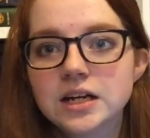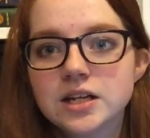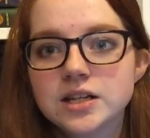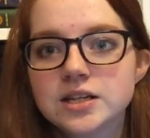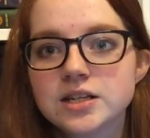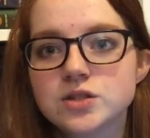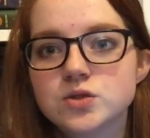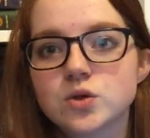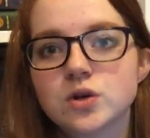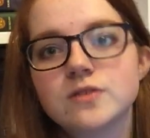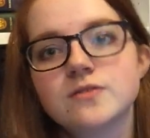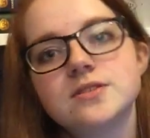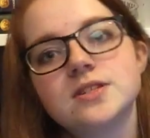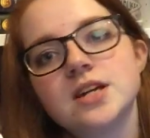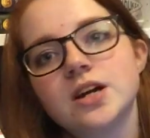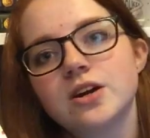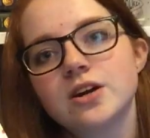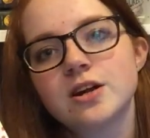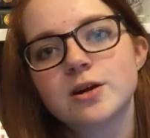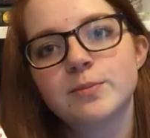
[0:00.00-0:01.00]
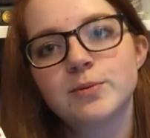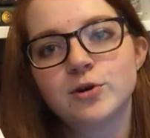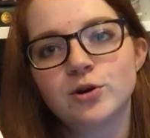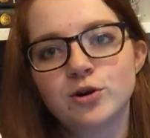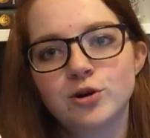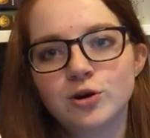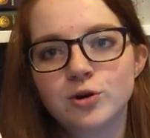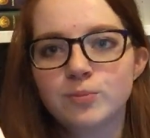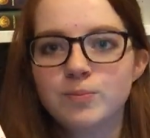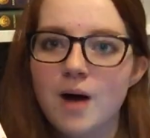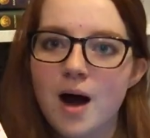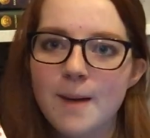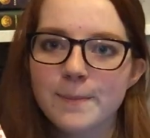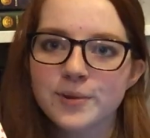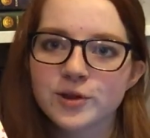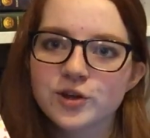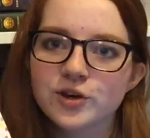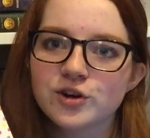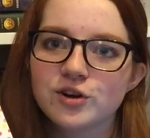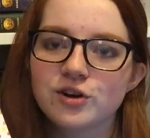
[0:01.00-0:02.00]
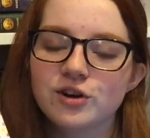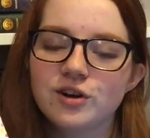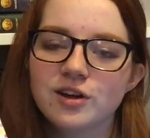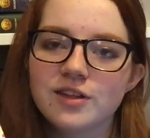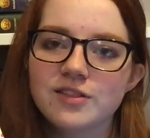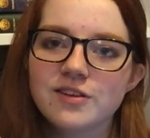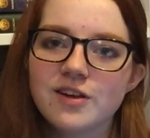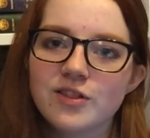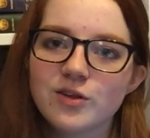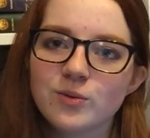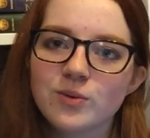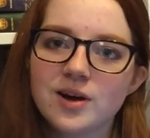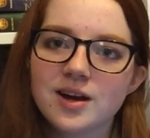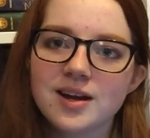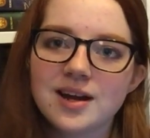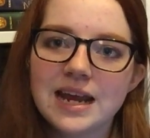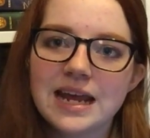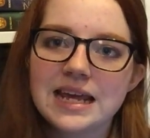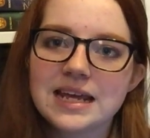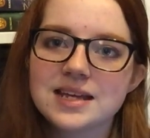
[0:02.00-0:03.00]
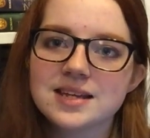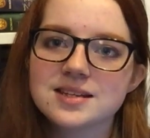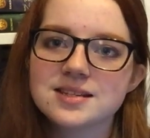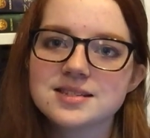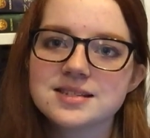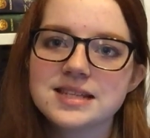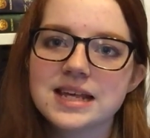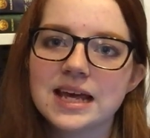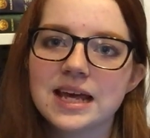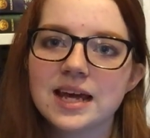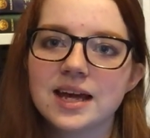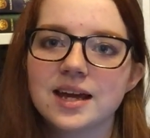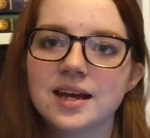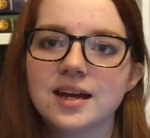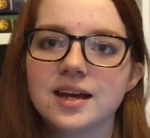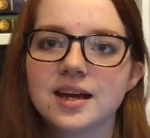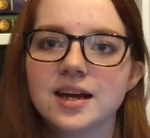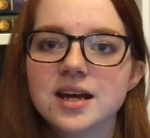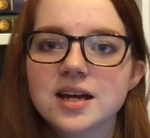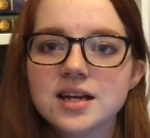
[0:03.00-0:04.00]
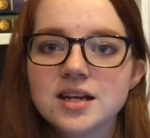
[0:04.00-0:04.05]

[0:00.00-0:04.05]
the sort of stereotypical popular girl, and the other one is a